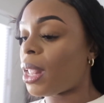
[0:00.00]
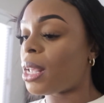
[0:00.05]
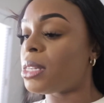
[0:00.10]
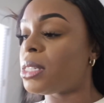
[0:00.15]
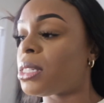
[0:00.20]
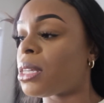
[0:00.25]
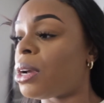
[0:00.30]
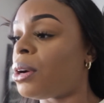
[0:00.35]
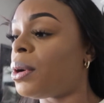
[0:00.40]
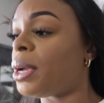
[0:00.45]

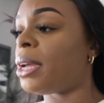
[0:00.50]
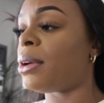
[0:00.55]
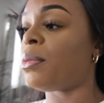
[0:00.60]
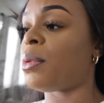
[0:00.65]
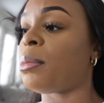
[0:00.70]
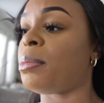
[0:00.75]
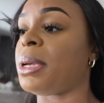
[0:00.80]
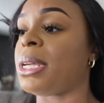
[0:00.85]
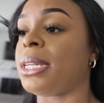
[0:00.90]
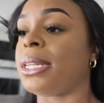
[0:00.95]
So it
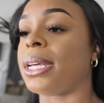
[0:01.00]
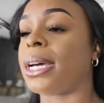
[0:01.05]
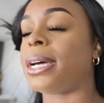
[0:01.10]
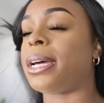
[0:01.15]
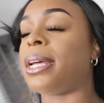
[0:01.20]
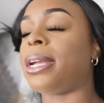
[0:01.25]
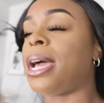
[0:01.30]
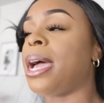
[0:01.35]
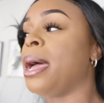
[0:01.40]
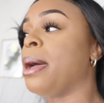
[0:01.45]
will be
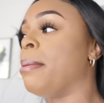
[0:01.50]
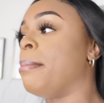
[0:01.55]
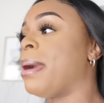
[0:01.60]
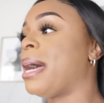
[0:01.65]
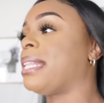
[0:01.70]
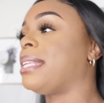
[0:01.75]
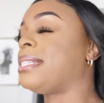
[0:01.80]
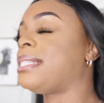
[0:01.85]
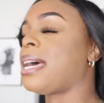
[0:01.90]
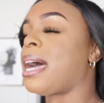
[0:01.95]
done
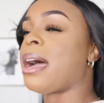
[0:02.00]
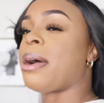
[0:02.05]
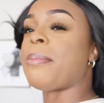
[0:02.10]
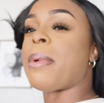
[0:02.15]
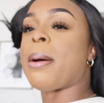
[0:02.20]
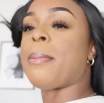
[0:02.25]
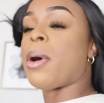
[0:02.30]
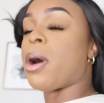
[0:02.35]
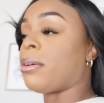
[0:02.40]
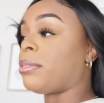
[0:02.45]
by the time
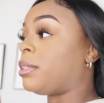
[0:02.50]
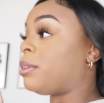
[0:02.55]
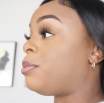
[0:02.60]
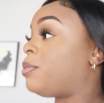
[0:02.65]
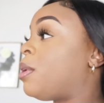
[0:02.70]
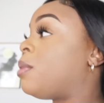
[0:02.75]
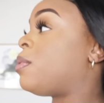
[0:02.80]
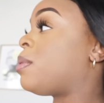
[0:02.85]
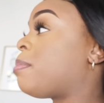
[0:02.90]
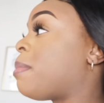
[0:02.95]
I'm off the
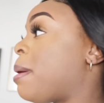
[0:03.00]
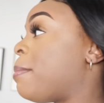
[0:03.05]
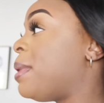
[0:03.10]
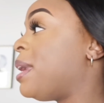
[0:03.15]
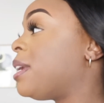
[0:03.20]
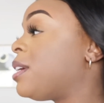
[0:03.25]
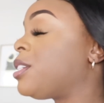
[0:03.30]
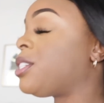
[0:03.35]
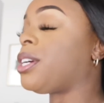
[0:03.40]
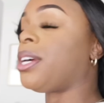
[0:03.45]
phone with my
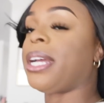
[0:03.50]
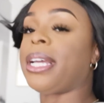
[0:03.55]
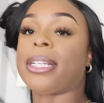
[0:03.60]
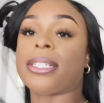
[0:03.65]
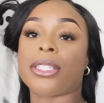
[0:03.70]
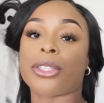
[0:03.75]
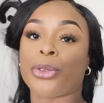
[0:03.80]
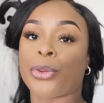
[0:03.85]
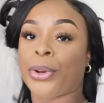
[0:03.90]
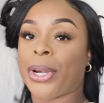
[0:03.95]
manager. It
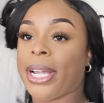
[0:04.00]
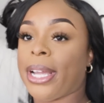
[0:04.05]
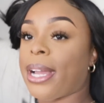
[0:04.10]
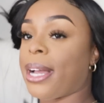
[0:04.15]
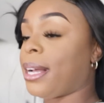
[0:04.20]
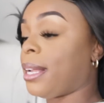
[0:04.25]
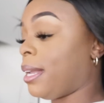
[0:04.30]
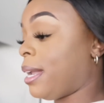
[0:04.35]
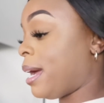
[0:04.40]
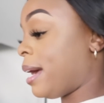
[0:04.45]
is 3
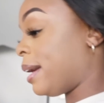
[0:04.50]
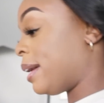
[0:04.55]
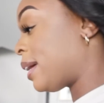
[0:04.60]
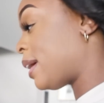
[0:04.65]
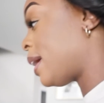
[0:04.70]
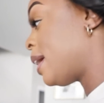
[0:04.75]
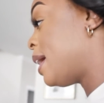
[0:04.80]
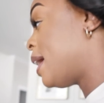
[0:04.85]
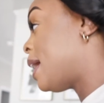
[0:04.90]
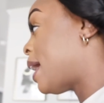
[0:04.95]
o'clock
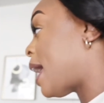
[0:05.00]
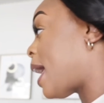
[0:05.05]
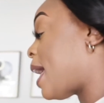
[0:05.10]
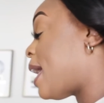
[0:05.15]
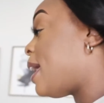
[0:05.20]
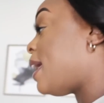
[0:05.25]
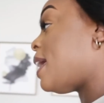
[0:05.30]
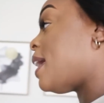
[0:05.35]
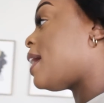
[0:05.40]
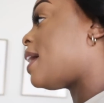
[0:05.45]

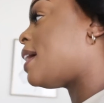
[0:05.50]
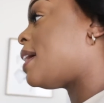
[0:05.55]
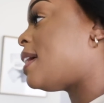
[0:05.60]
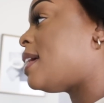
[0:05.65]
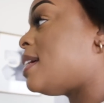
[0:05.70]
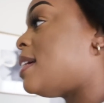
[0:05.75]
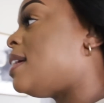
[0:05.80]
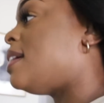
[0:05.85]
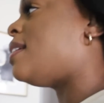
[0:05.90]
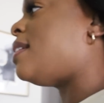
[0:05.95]

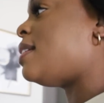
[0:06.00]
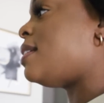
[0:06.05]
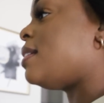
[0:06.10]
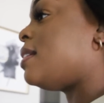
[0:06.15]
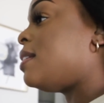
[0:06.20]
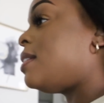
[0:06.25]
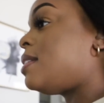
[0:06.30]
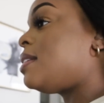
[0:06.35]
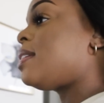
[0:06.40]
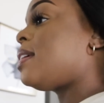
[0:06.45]

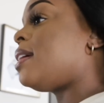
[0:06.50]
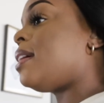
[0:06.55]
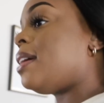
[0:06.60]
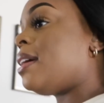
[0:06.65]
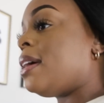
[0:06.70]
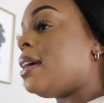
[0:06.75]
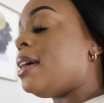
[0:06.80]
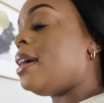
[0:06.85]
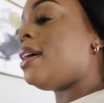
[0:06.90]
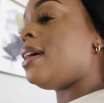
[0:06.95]
and
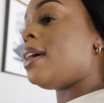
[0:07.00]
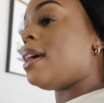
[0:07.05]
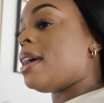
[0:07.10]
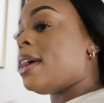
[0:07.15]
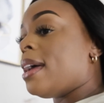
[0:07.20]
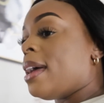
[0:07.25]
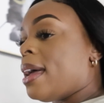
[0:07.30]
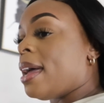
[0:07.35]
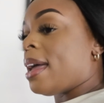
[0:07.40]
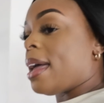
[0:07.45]

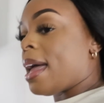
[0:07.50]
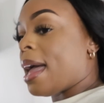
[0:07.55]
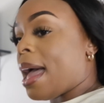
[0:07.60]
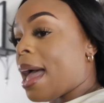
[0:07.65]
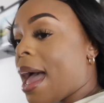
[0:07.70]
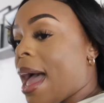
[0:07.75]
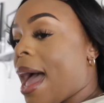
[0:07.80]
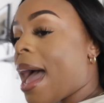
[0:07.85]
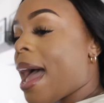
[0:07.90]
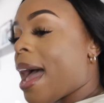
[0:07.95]

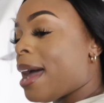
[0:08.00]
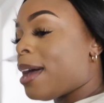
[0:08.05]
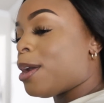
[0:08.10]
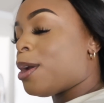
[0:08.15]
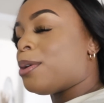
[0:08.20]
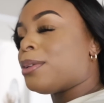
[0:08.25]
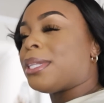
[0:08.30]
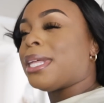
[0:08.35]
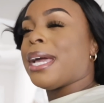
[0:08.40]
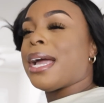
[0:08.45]
I
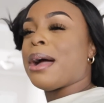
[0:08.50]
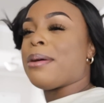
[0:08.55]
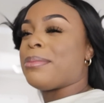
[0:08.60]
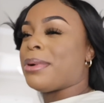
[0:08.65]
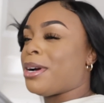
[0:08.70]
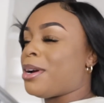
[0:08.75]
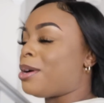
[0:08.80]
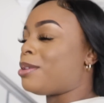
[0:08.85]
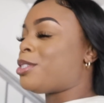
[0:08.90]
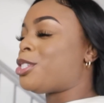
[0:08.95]
don't think I'm
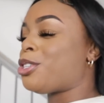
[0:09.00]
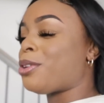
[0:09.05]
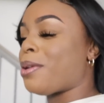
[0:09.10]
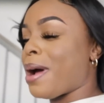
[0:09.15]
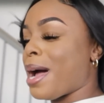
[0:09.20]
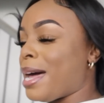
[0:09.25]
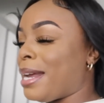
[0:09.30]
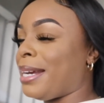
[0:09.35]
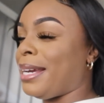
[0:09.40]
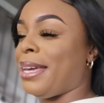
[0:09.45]
gonna go
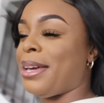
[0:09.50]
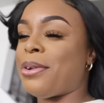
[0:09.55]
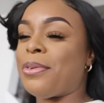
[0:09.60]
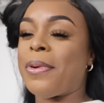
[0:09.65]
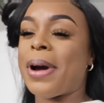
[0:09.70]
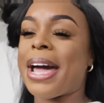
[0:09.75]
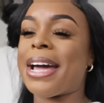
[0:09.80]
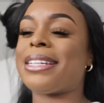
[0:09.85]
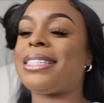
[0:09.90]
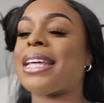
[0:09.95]
try to get
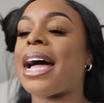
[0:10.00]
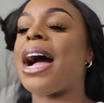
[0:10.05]
wax.